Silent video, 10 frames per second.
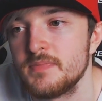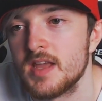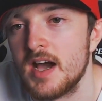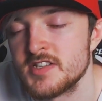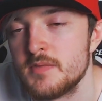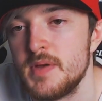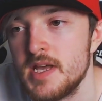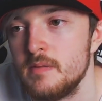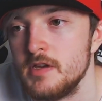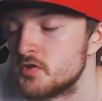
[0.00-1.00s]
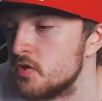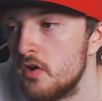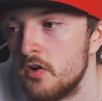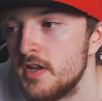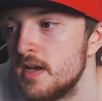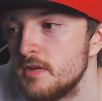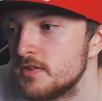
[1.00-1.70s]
as a baby, so unable